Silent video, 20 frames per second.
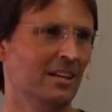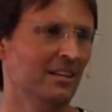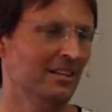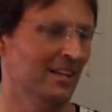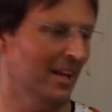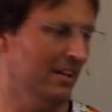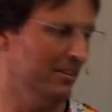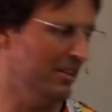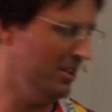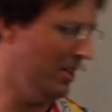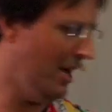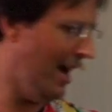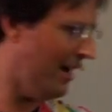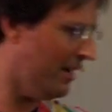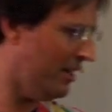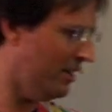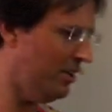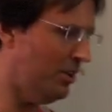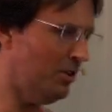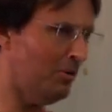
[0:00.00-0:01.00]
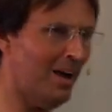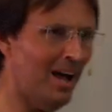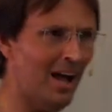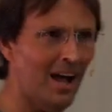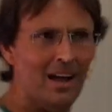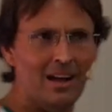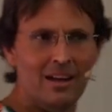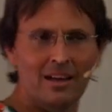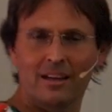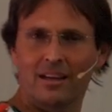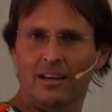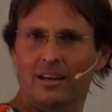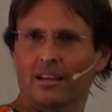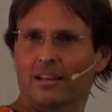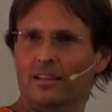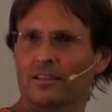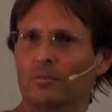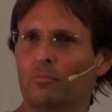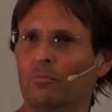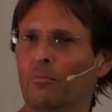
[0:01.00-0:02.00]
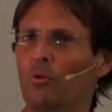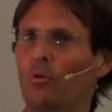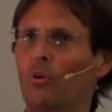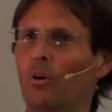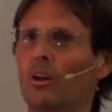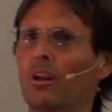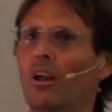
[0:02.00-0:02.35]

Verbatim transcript: Now, the younger you are, the more